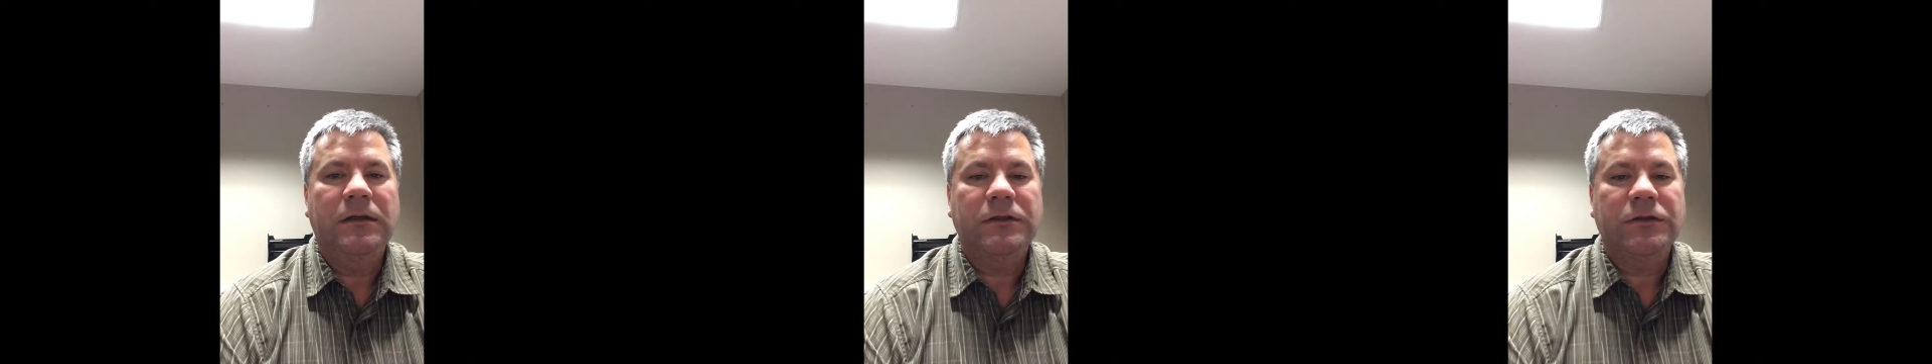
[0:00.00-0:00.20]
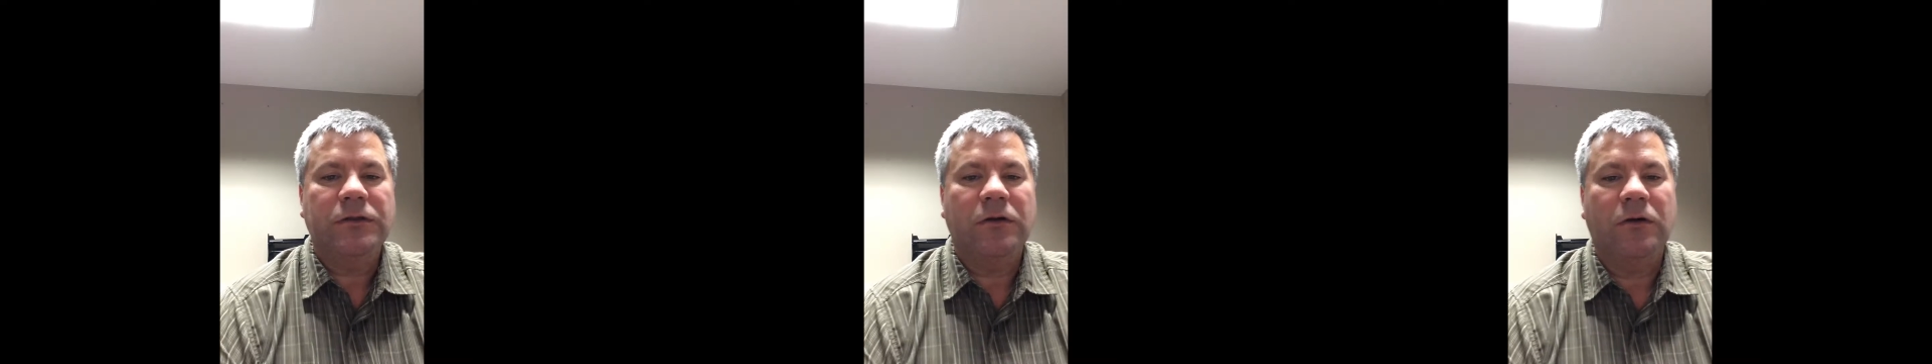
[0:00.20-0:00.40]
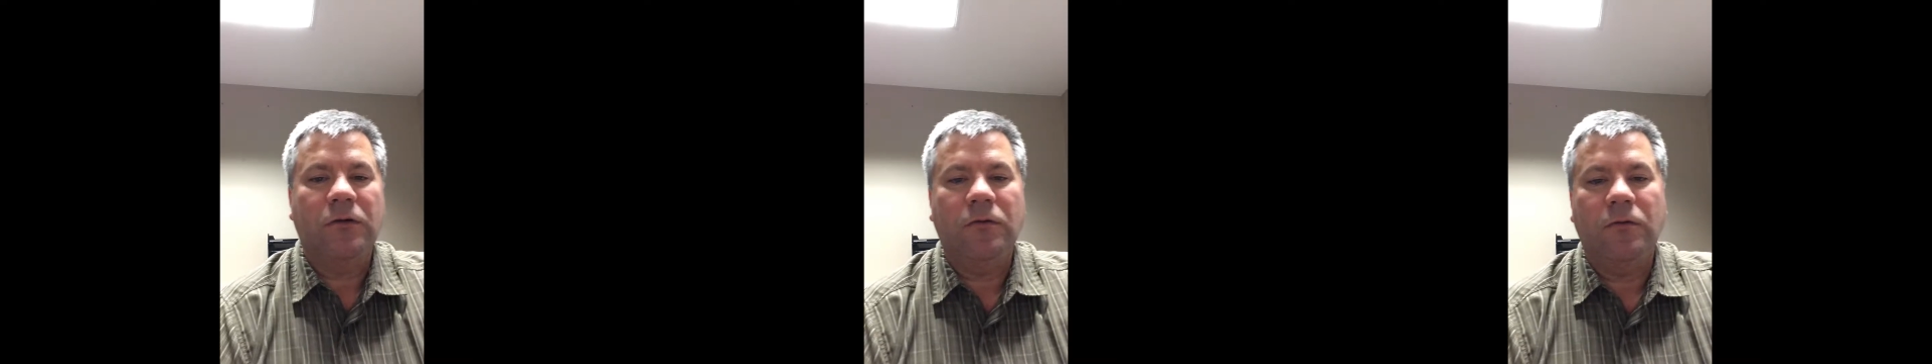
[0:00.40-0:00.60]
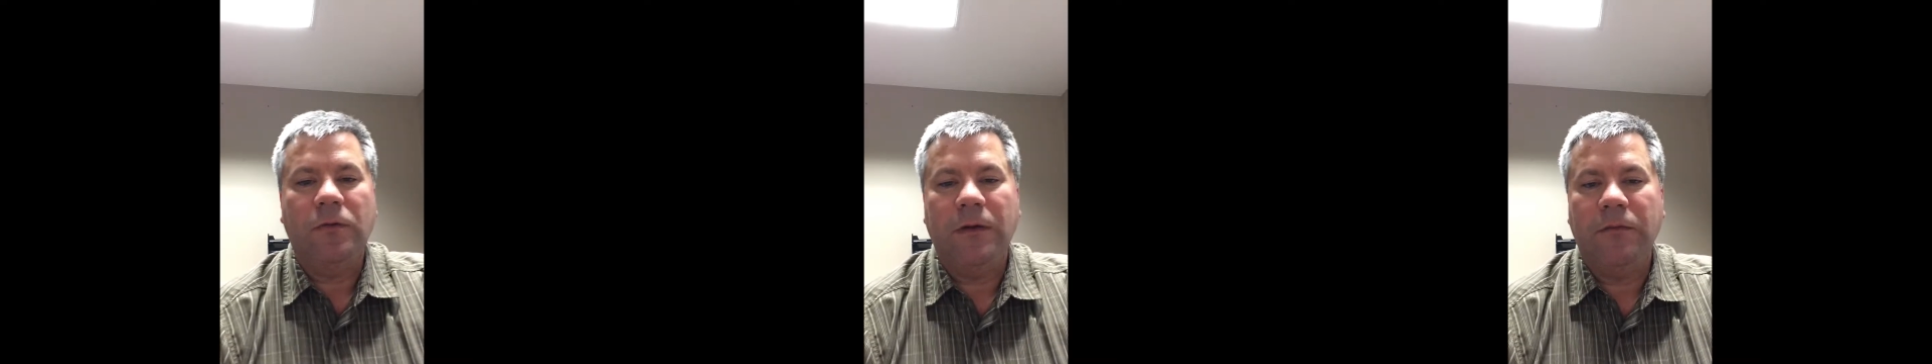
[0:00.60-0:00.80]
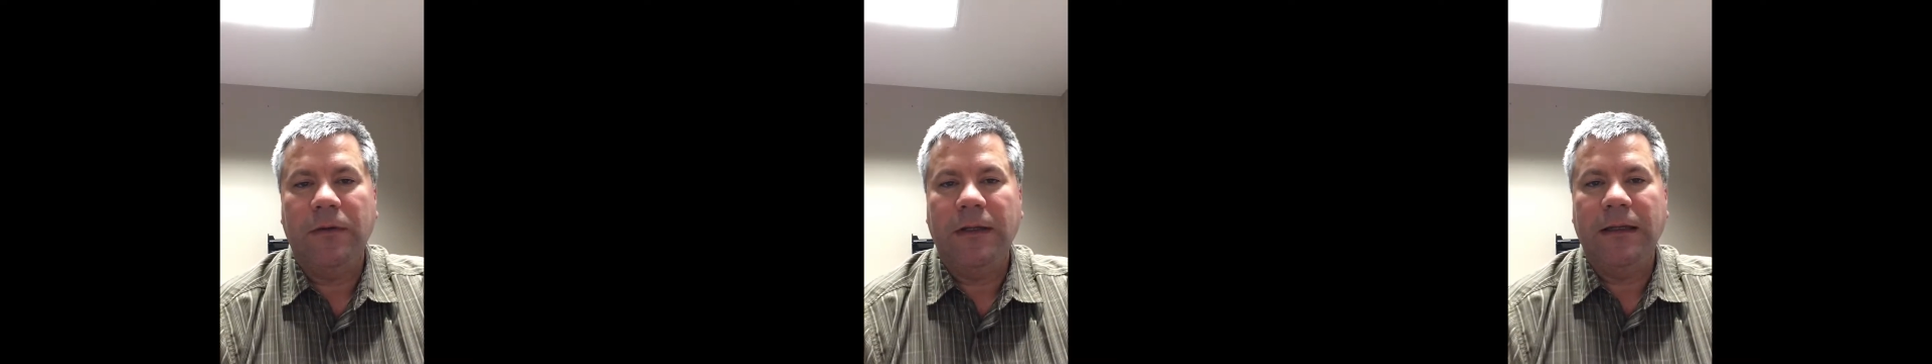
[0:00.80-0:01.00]
So
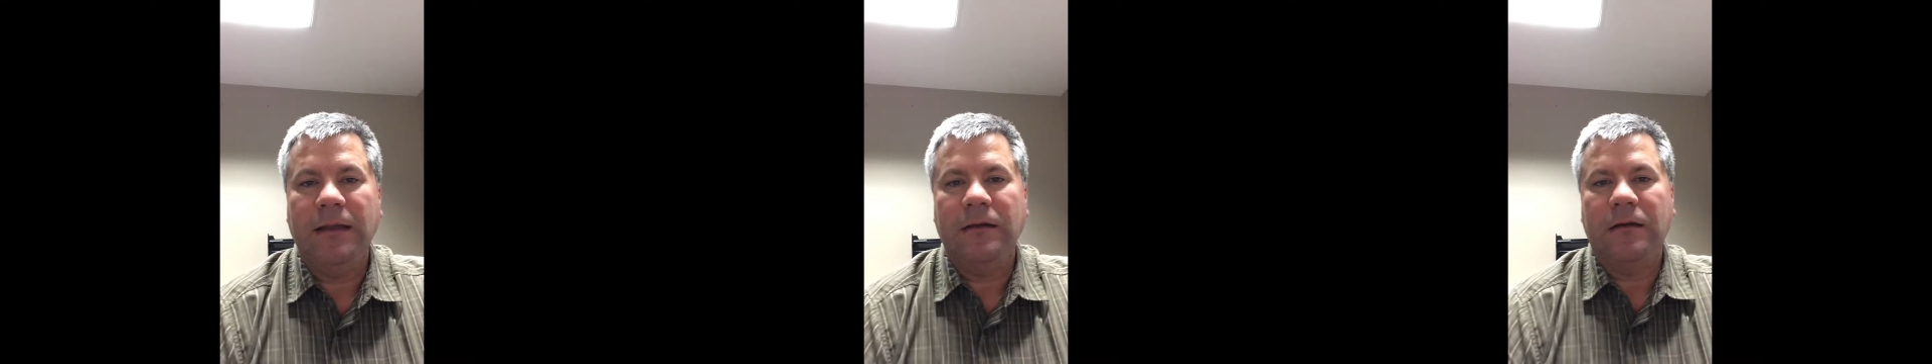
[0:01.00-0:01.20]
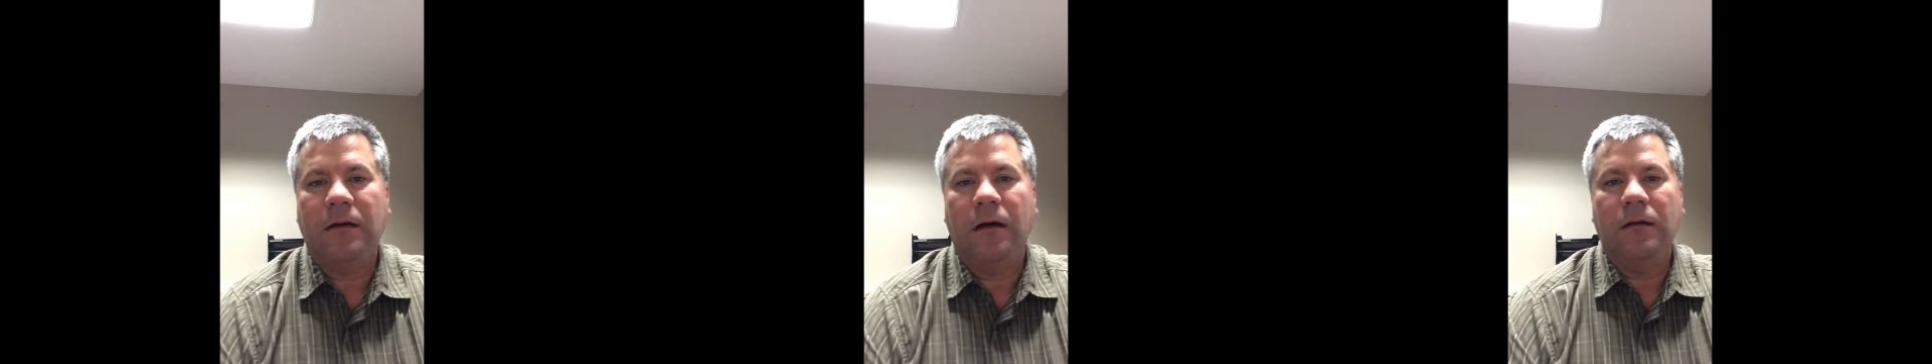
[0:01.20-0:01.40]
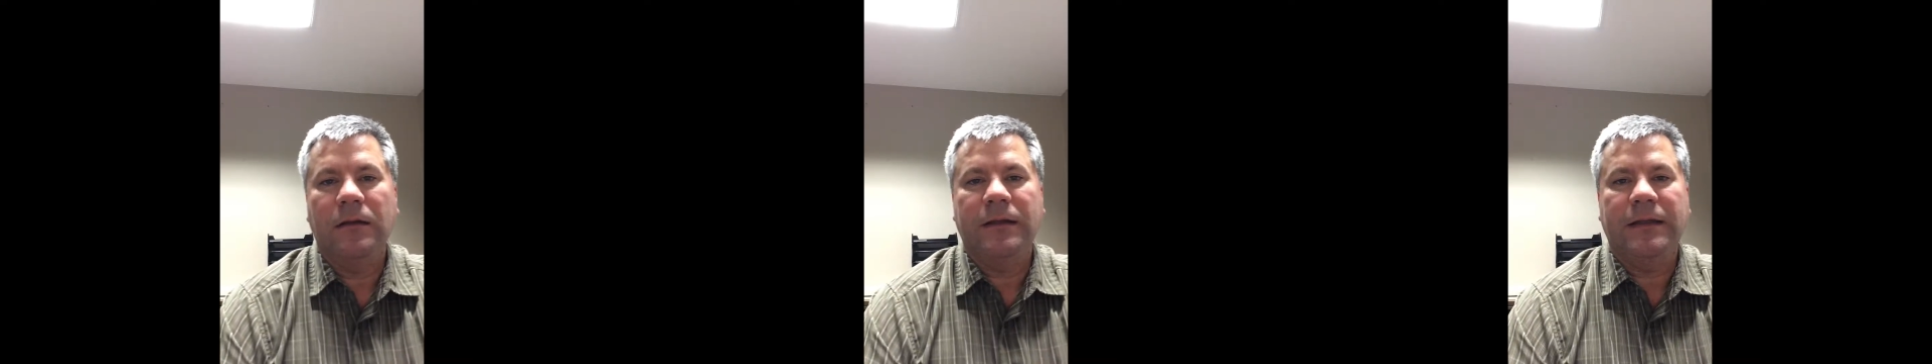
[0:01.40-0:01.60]
we would need to call